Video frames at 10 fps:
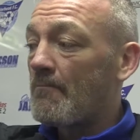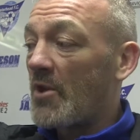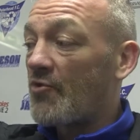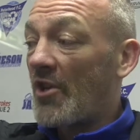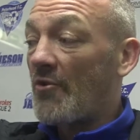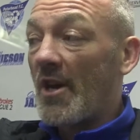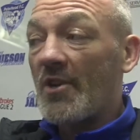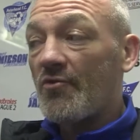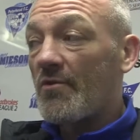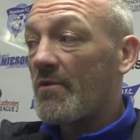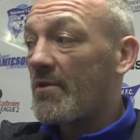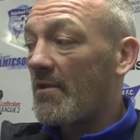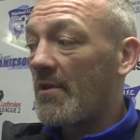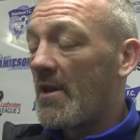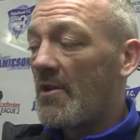We train on Astro,
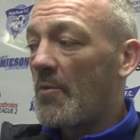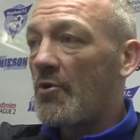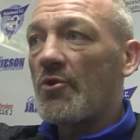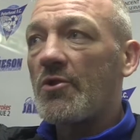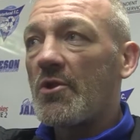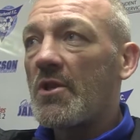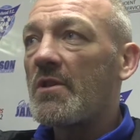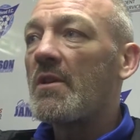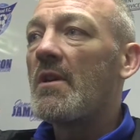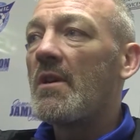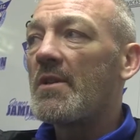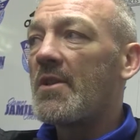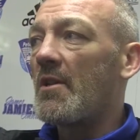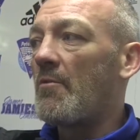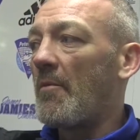so there'll be no excuses. And
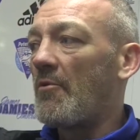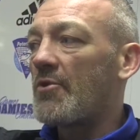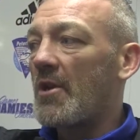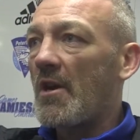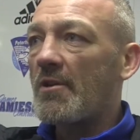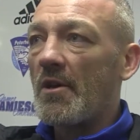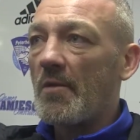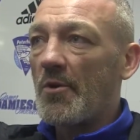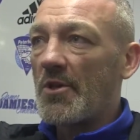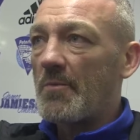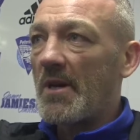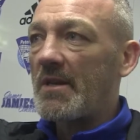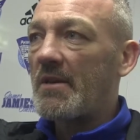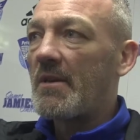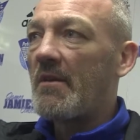certainly we'll look to get a couple of players
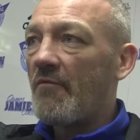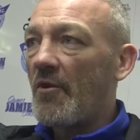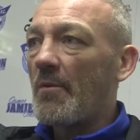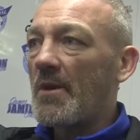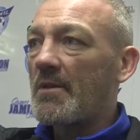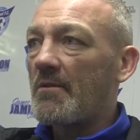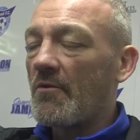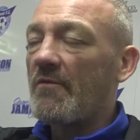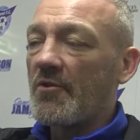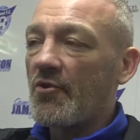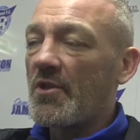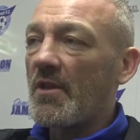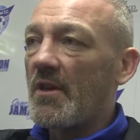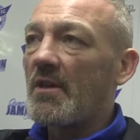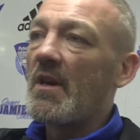back for Tuesday
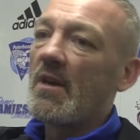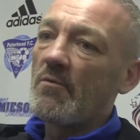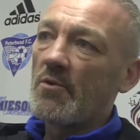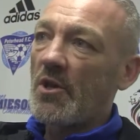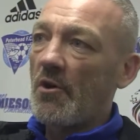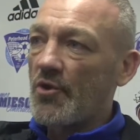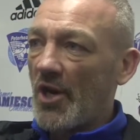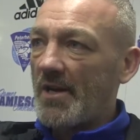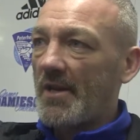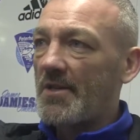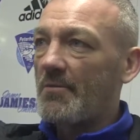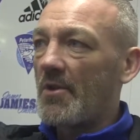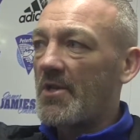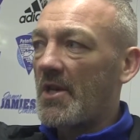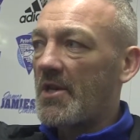night. We'll see how Jack is, we'll
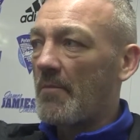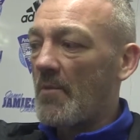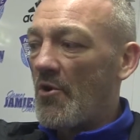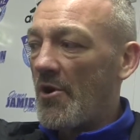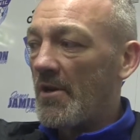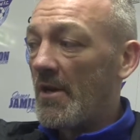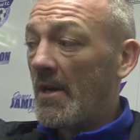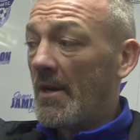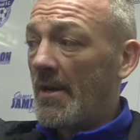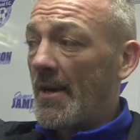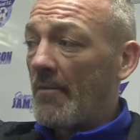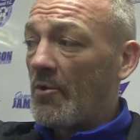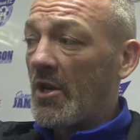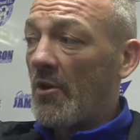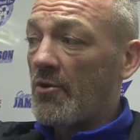assess him tomorrow. We'll
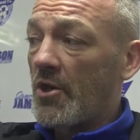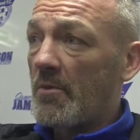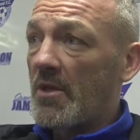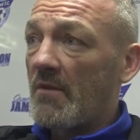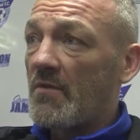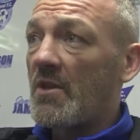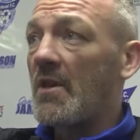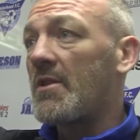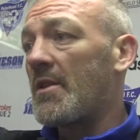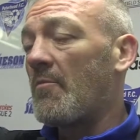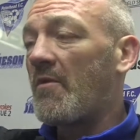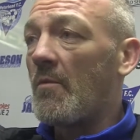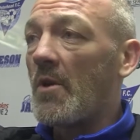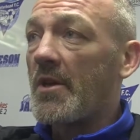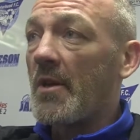see how Jamie Stevenson is, and then we'll
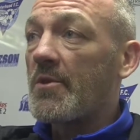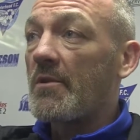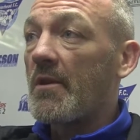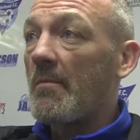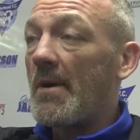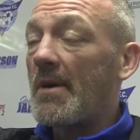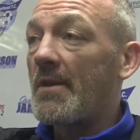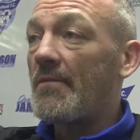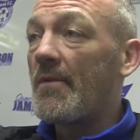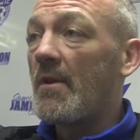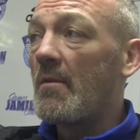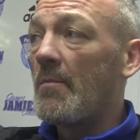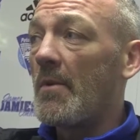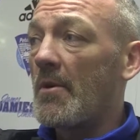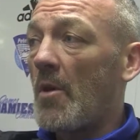get Willie Gibson to come back in.
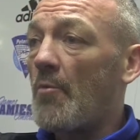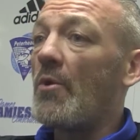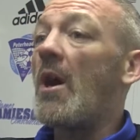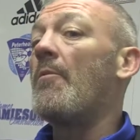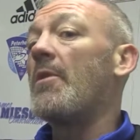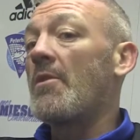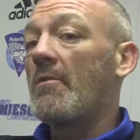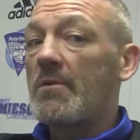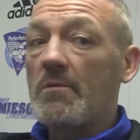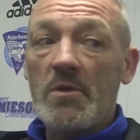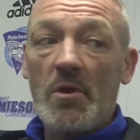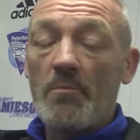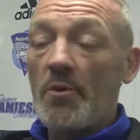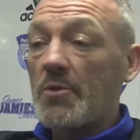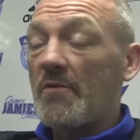But a couple of that with the young
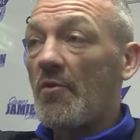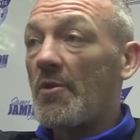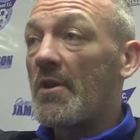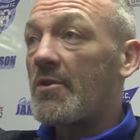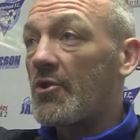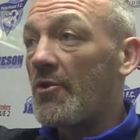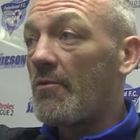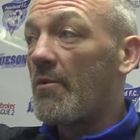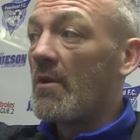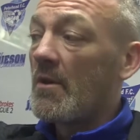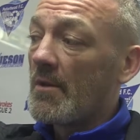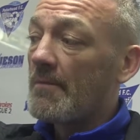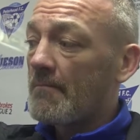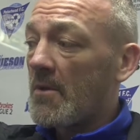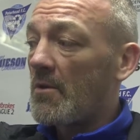players we've got there just now,
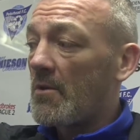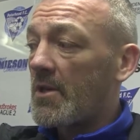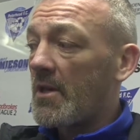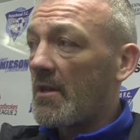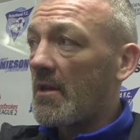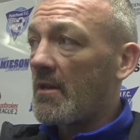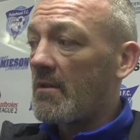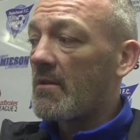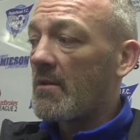you know, certainly